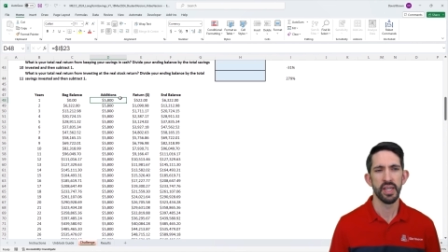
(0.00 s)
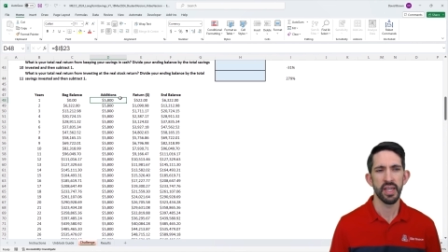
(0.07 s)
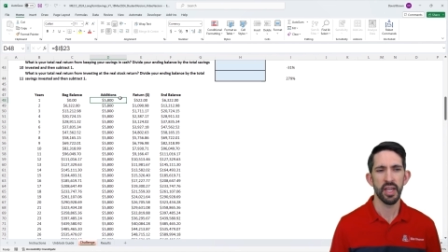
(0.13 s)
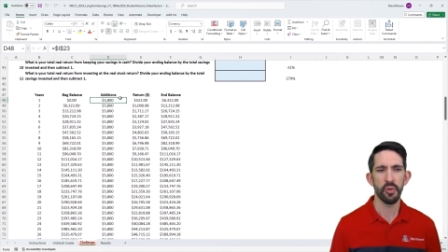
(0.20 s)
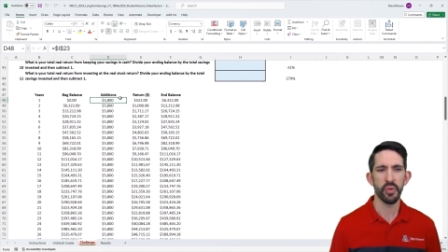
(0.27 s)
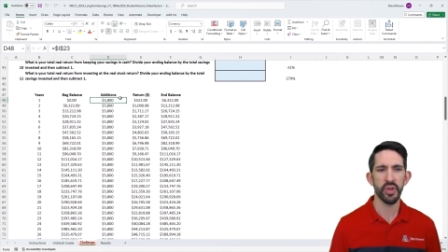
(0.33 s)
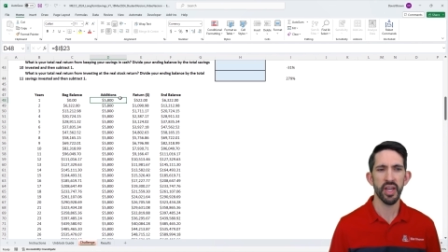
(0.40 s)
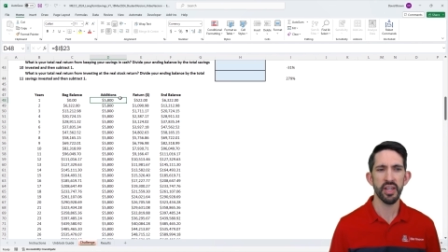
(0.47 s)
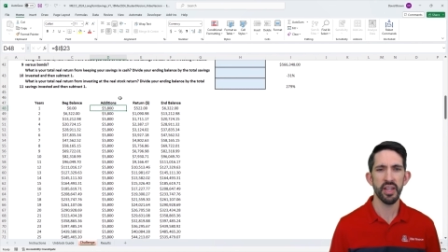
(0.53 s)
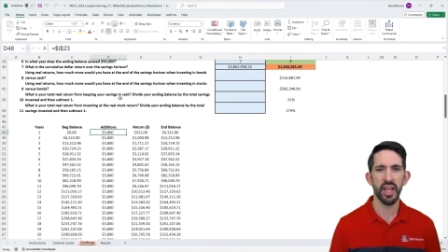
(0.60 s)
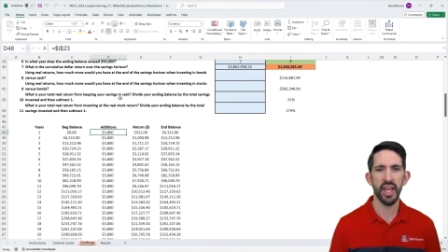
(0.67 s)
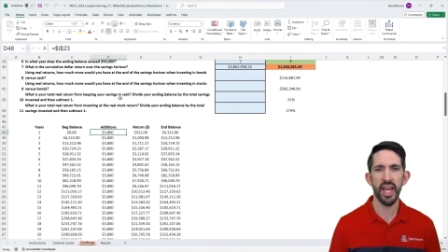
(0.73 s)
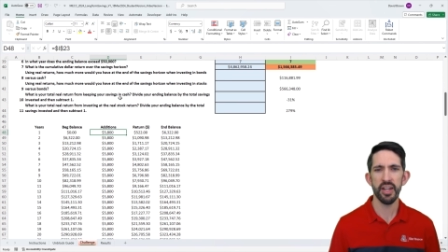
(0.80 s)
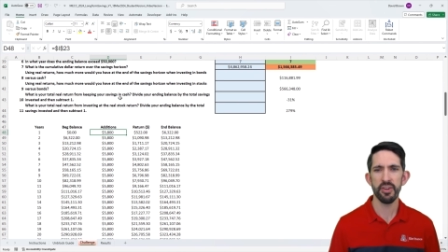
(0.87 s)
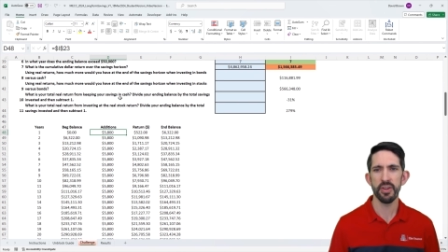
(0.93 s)
and we got to
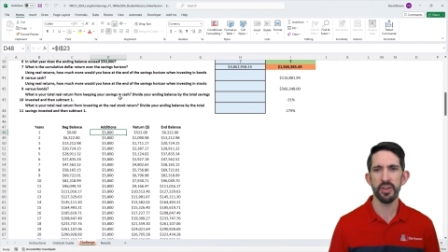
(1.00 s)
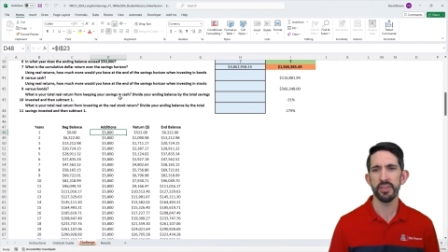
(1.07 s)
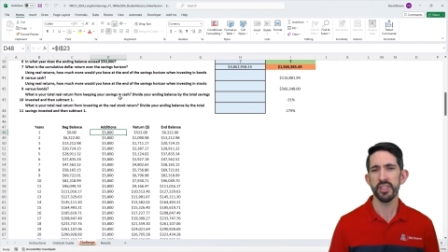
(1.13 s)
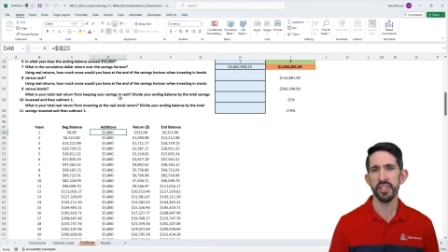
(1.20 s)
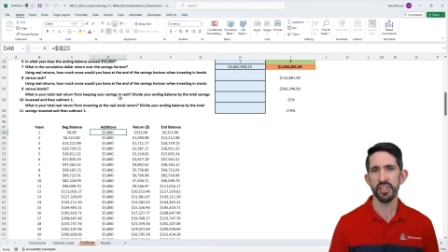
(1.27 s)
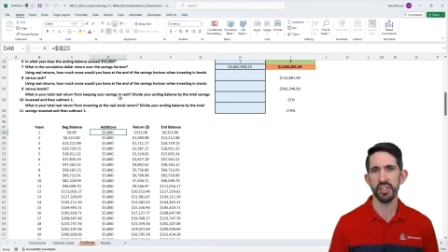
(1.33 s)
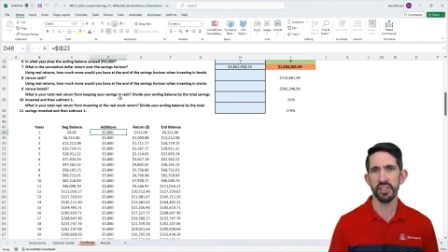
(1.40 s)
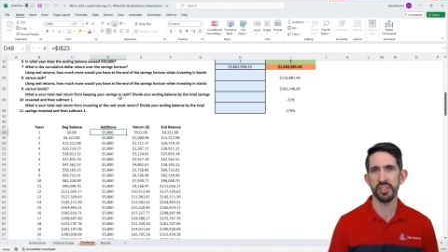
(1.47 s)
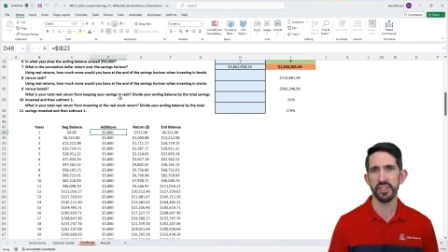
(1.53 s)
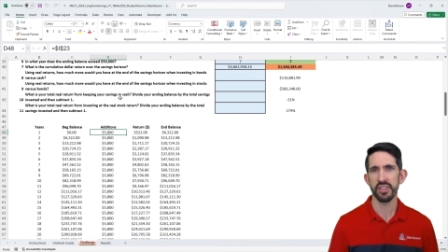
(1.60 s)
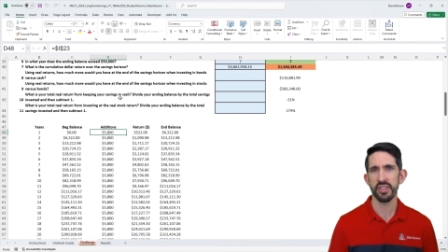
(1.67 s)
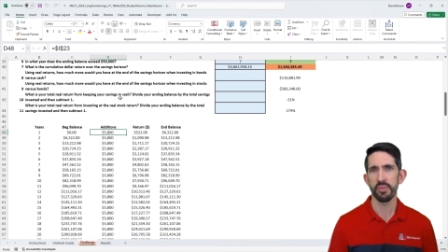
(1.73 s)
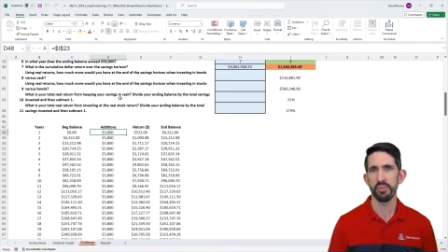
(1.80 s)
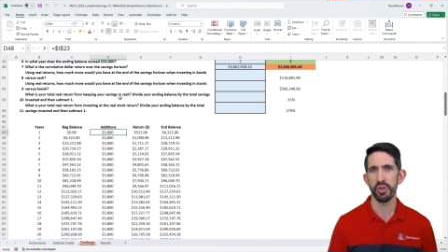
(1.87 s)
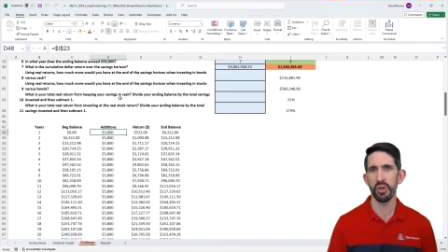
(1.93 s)
add our additions,
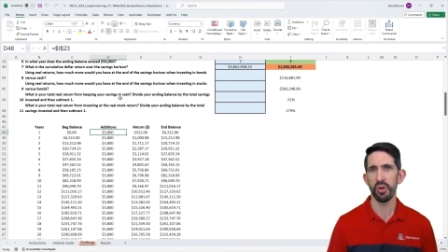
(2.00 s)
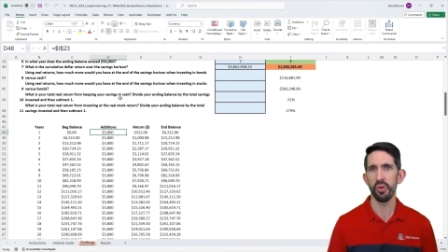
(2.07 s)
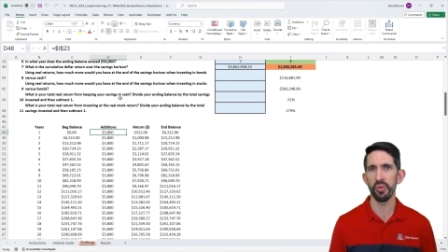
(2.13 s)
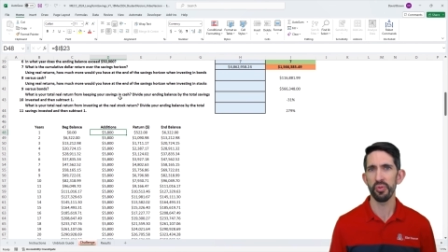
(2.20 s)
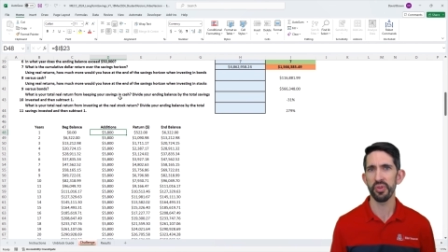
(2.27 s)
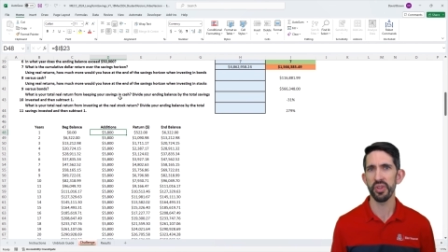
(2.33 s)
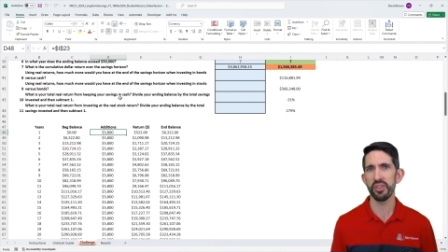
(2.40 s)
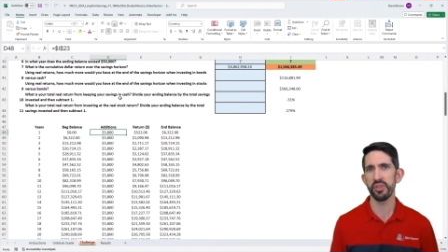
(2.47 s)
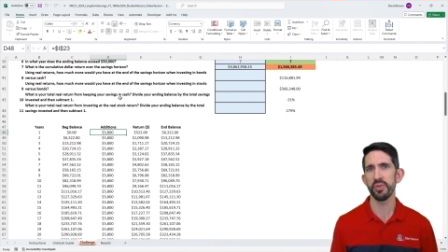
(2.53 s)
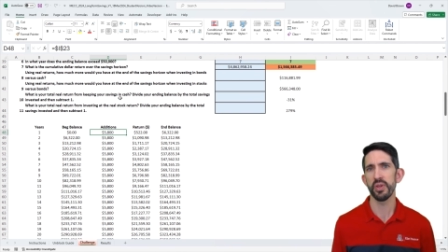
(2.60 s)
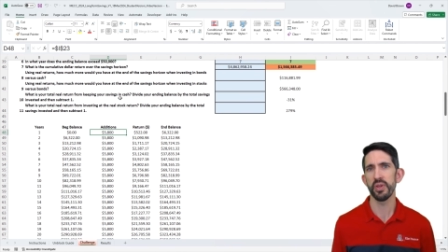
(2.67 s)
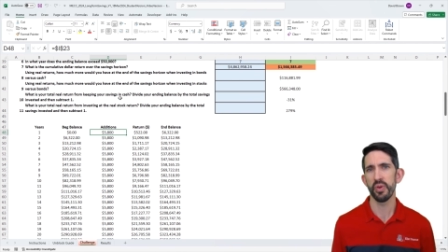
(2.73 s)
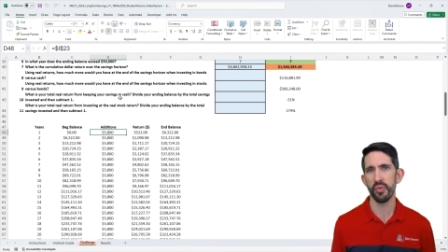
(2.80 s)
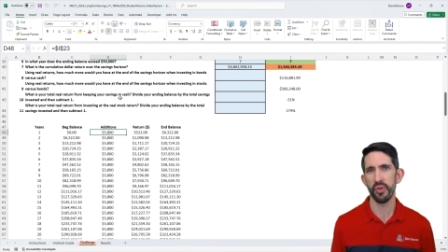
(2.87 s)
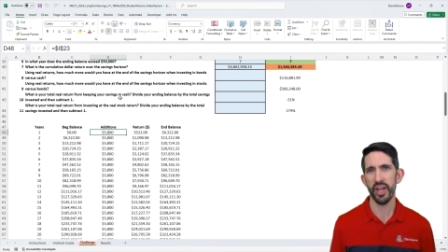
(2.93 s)
but only do it
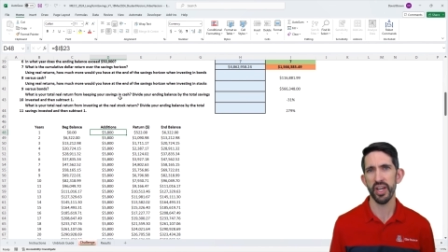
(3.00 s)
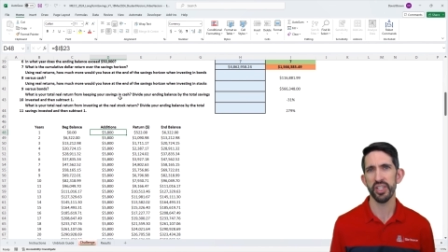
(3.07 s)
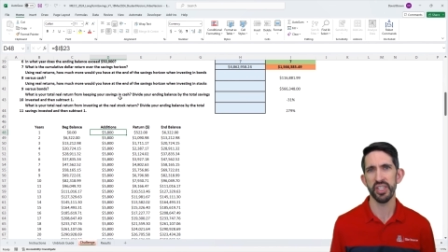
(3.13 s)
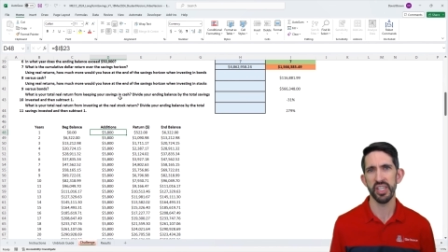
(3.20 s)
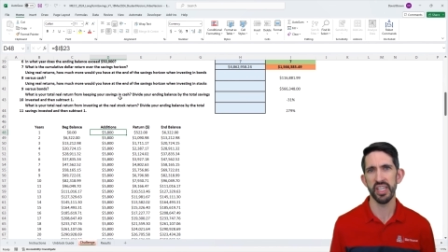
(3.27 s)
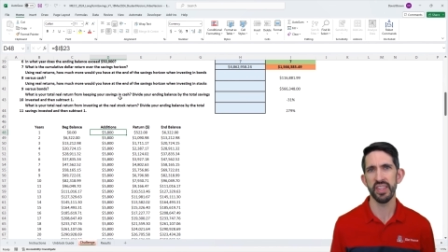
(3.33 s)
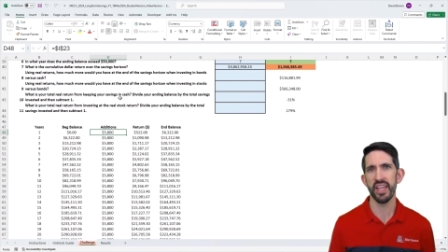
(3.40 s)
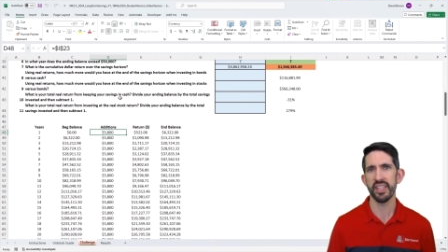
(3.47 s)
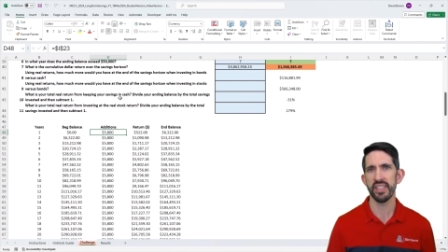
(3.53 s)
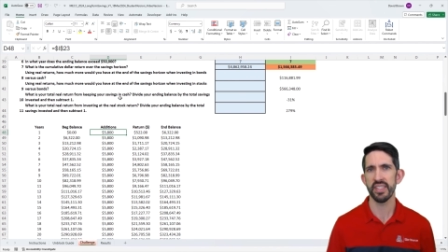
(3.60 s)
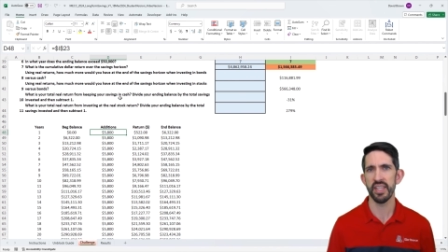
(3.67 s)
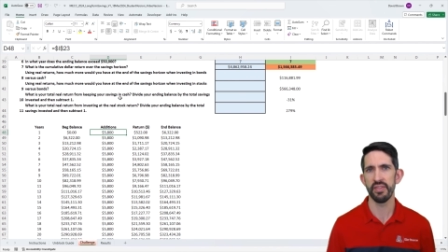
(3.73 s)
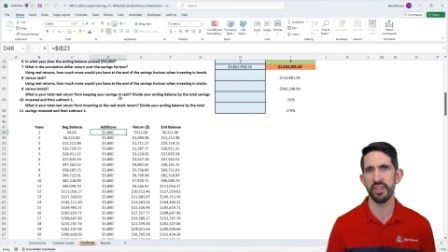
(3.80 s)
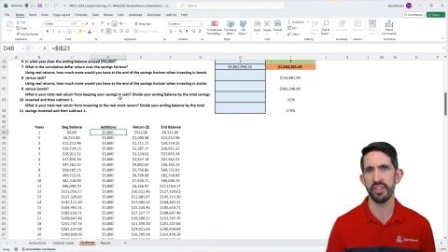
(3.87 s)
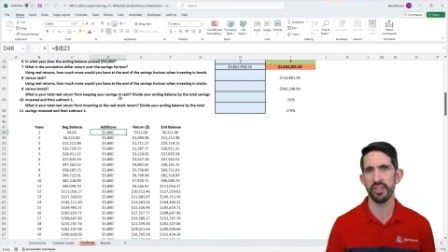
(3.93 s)
when we're actually in that
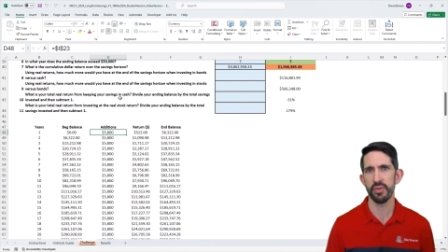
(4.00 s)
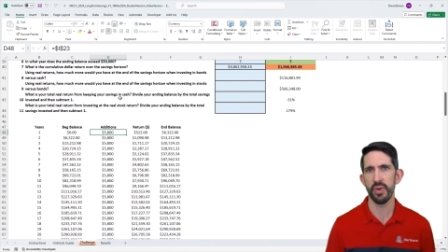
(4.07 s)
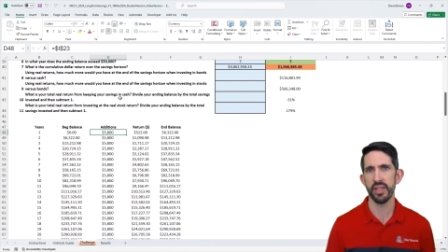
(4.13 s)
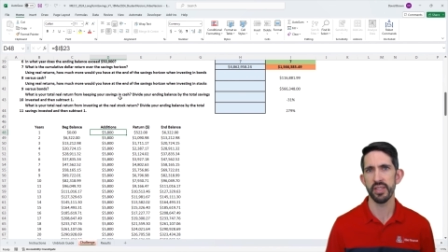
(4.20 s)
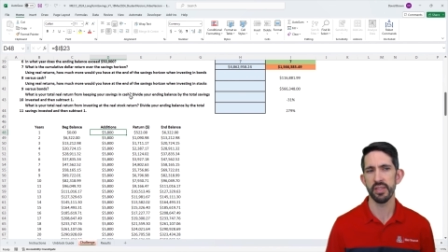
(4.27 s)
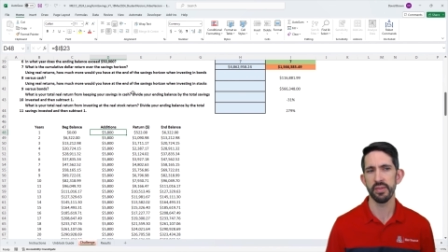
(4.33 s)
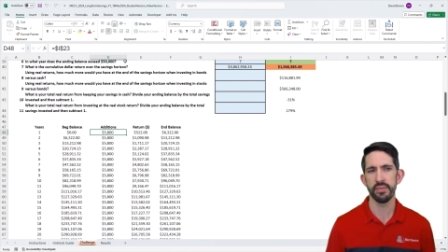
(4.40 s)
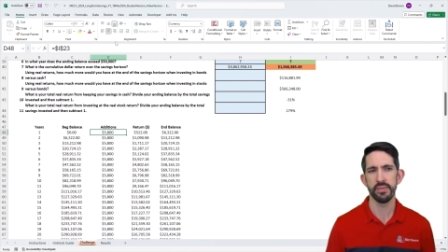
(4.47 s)
savings horizon.